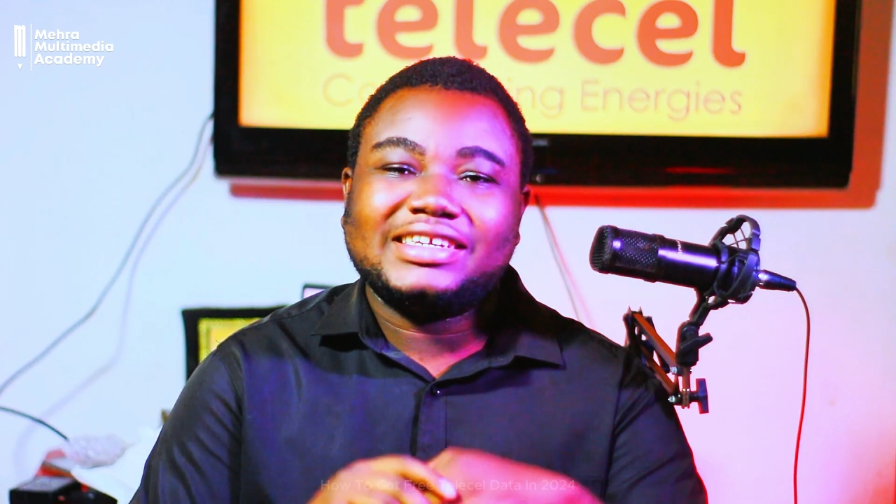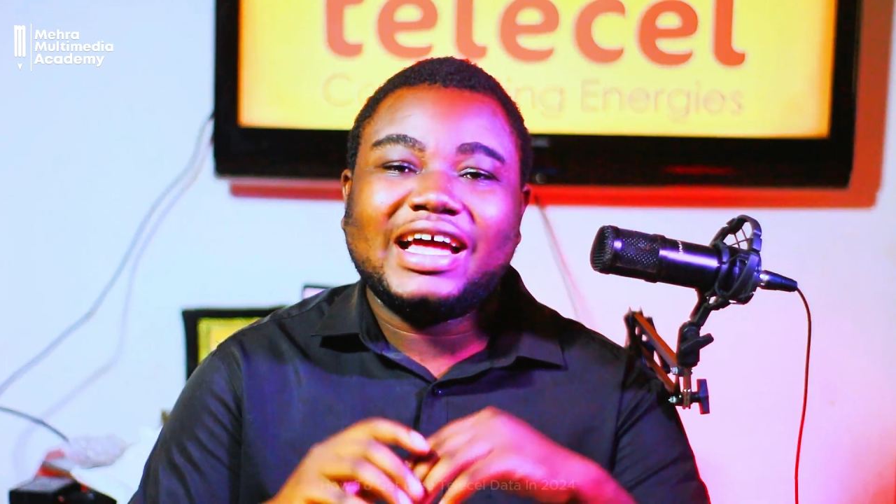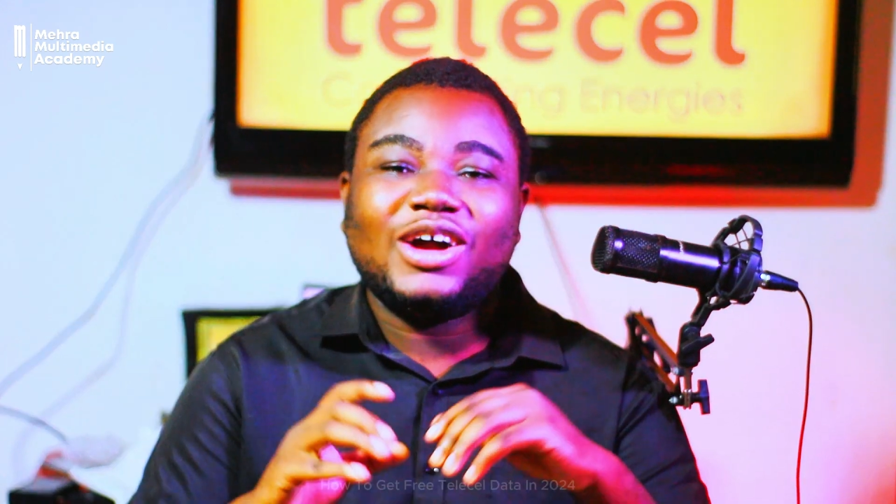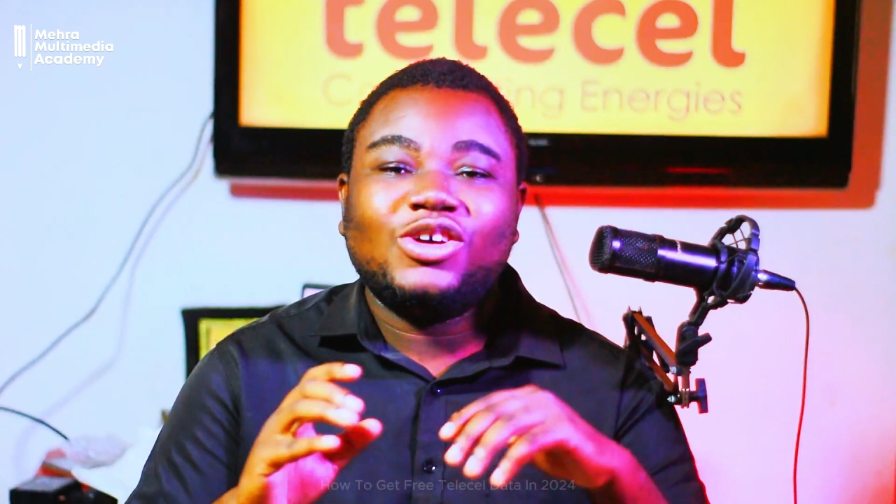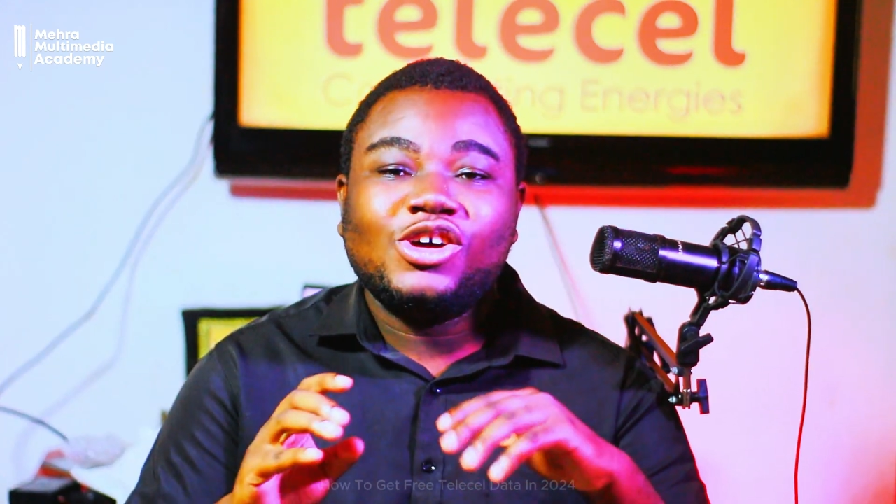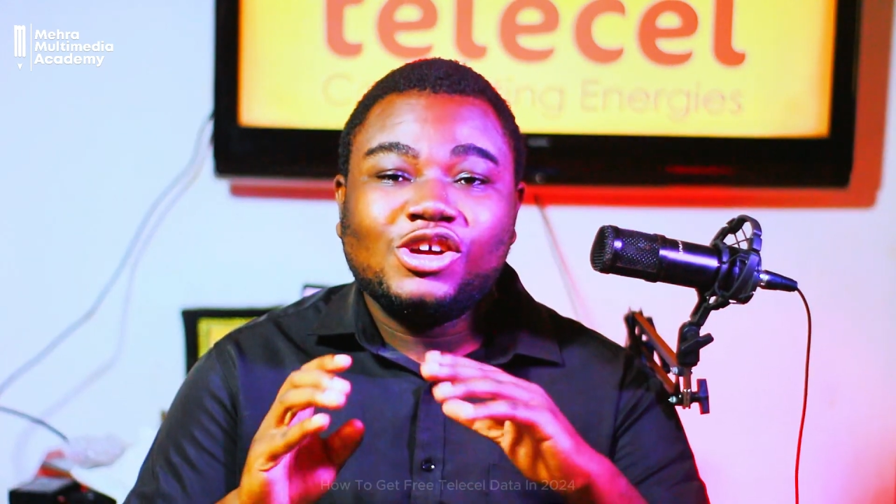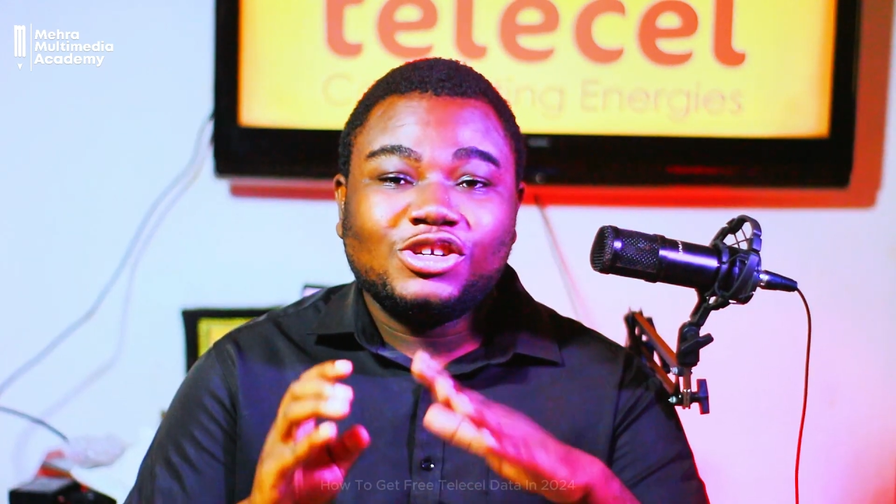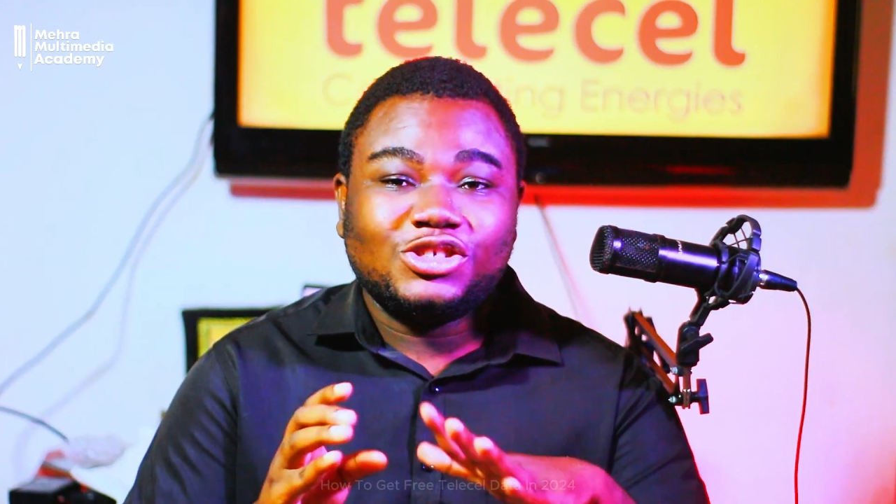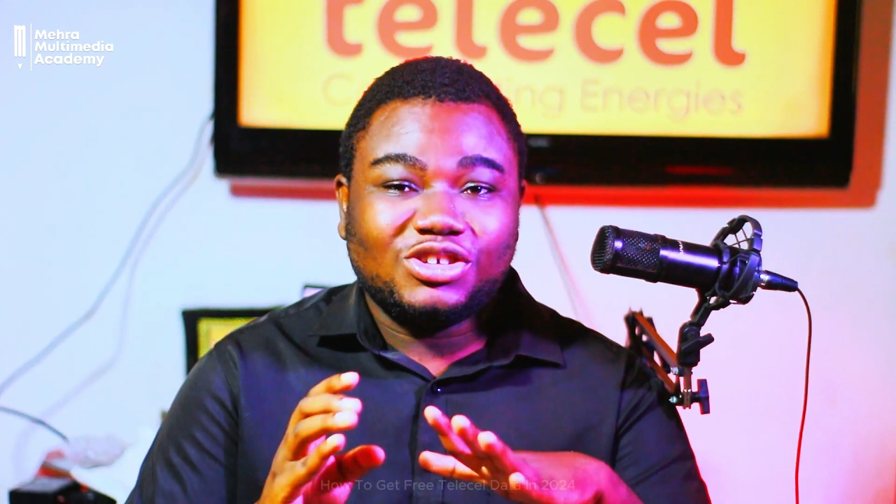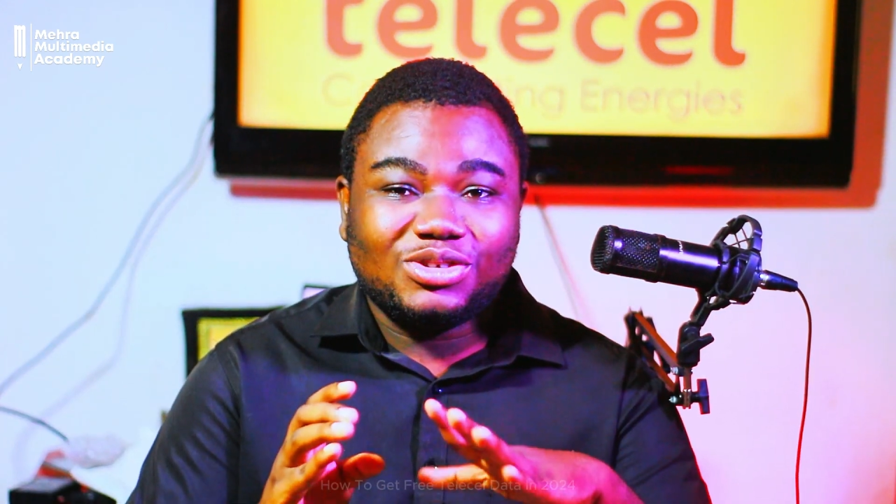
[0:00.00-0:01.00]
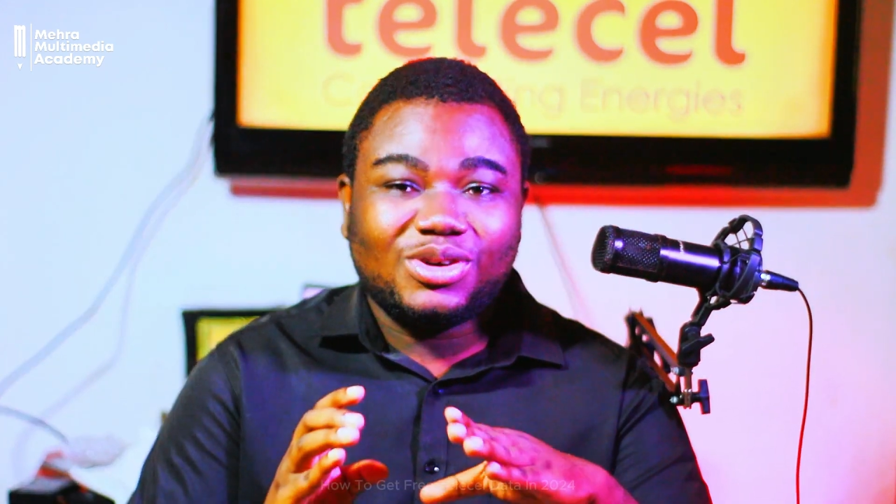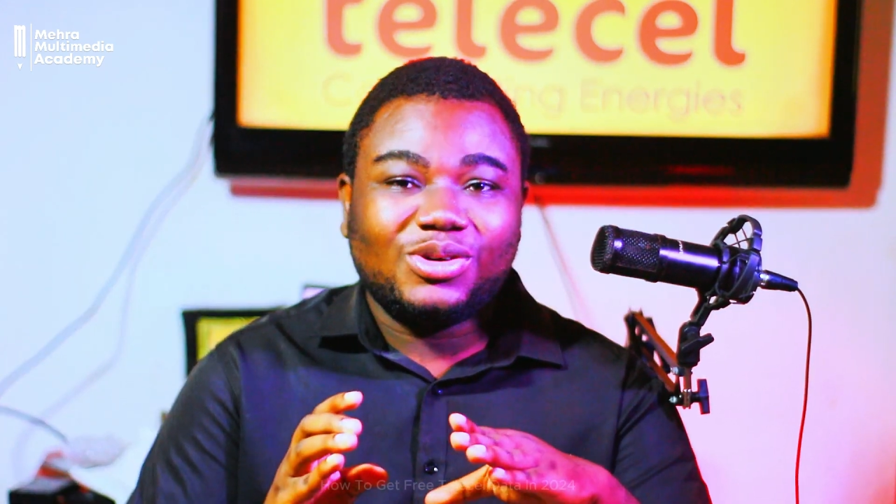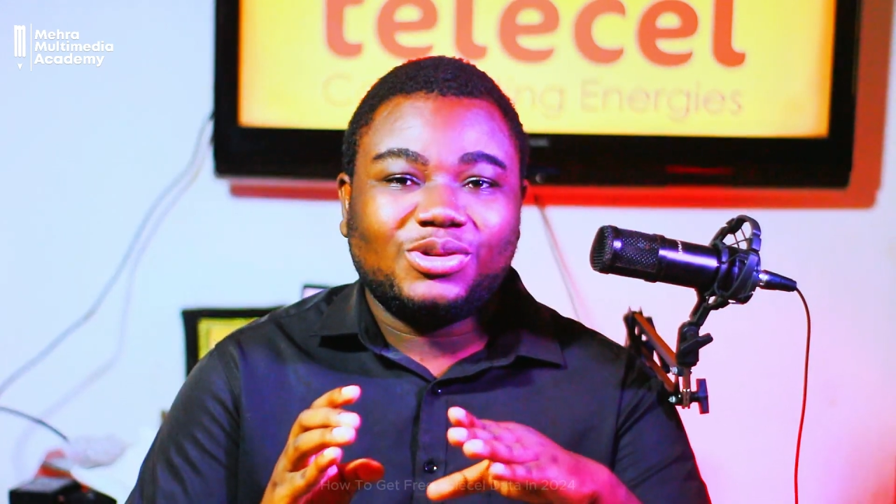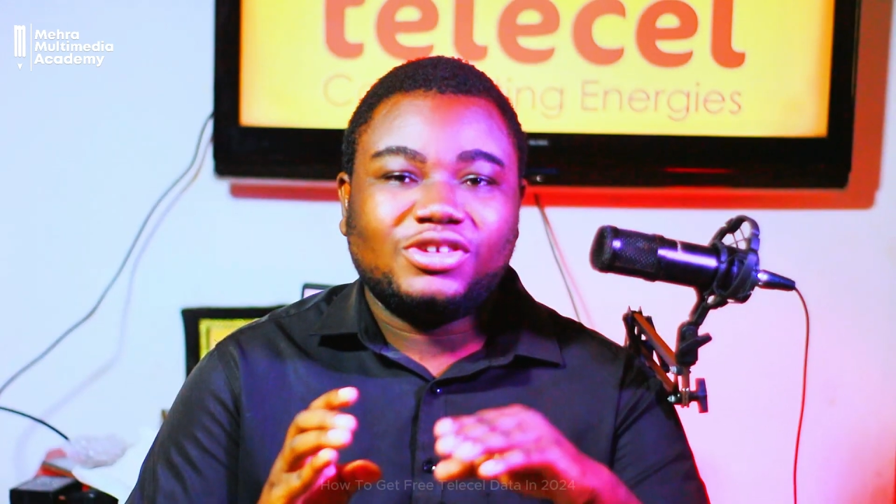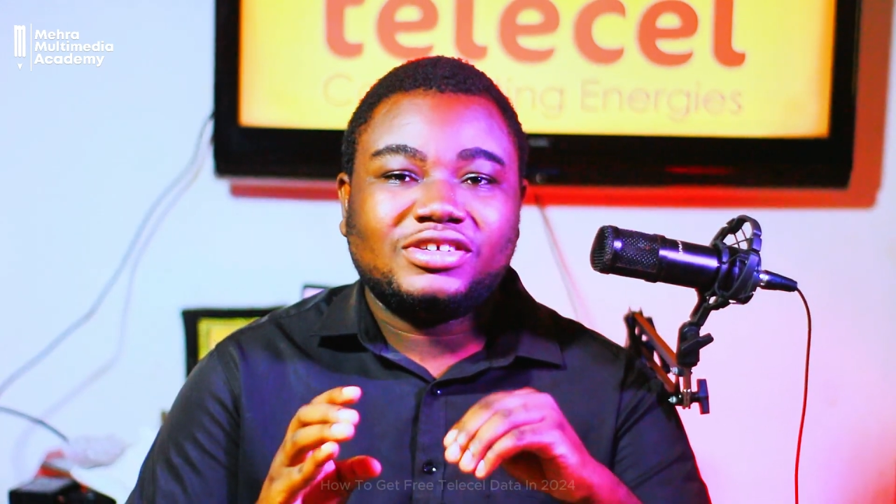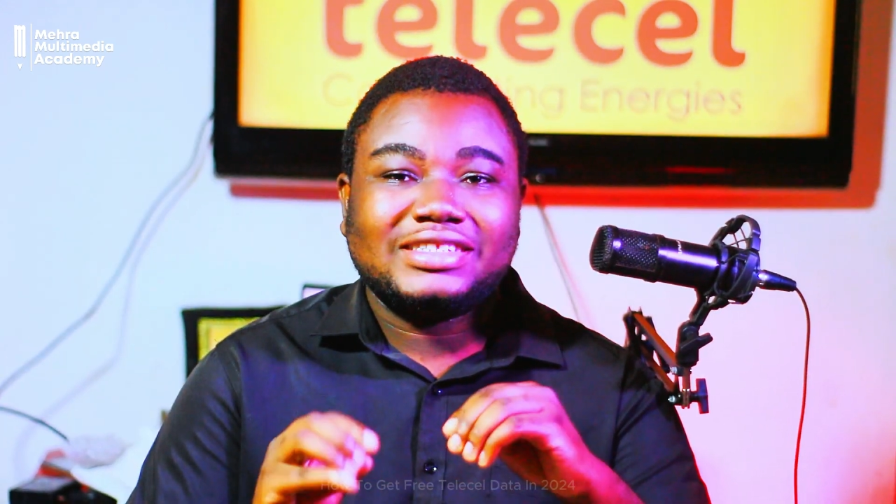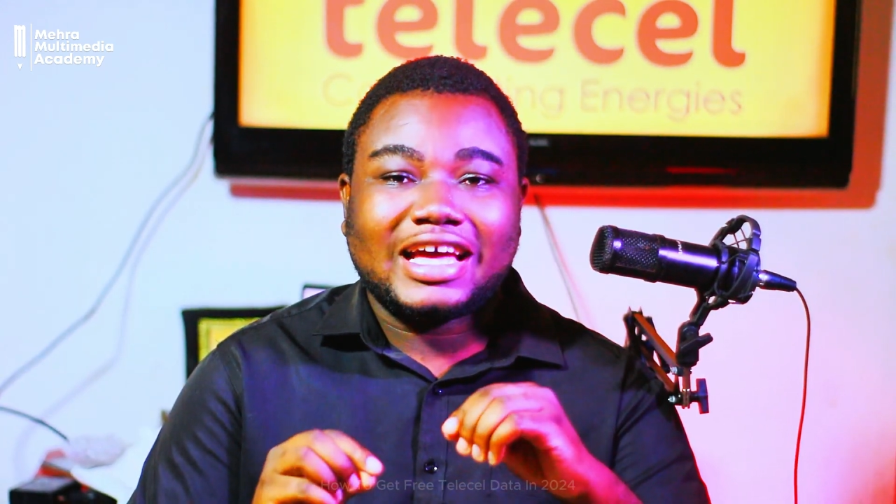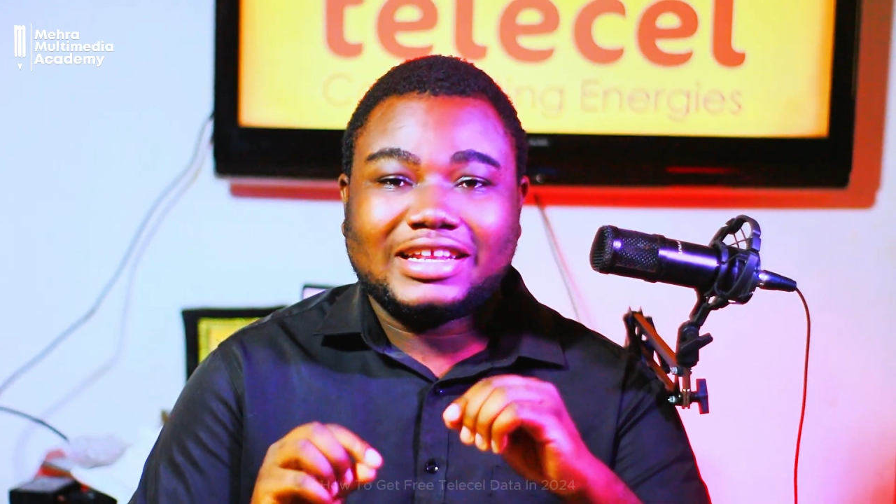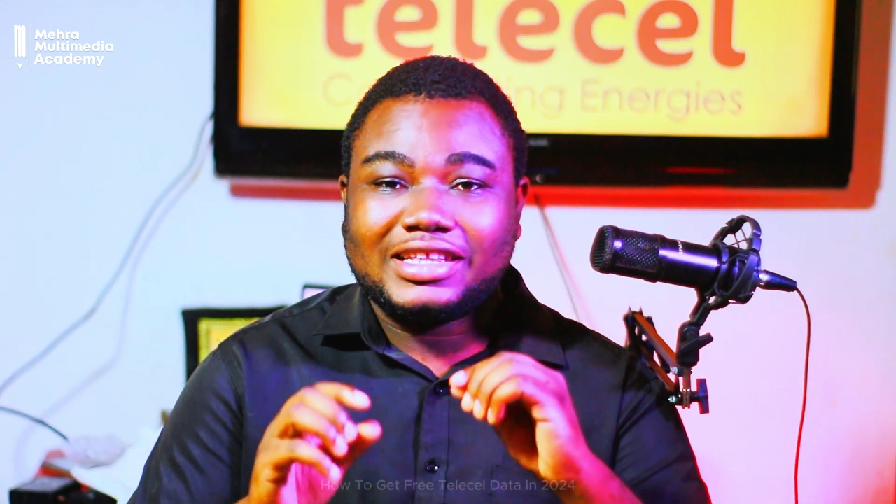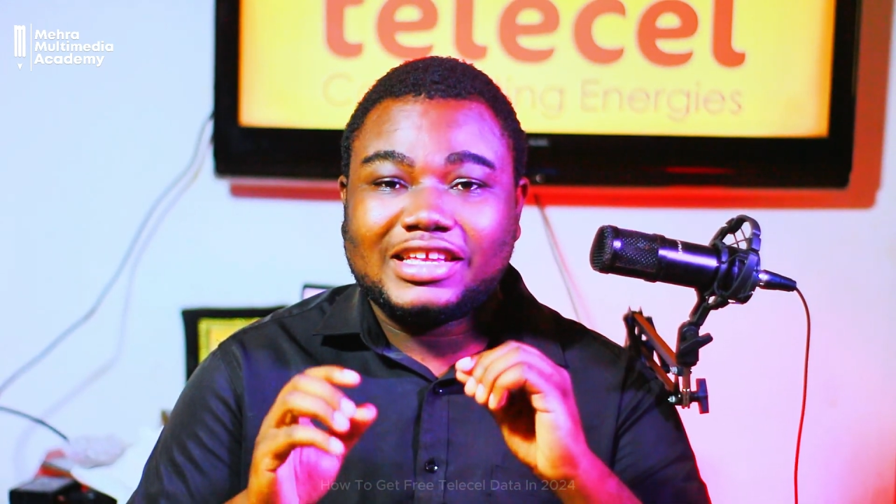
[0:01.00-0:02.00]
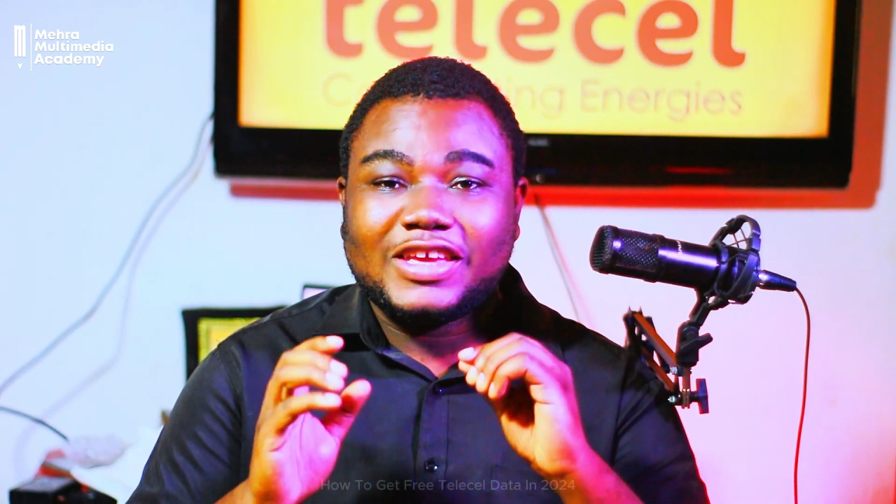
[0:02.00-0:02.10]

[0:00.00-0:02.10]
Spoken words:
Now, do you know that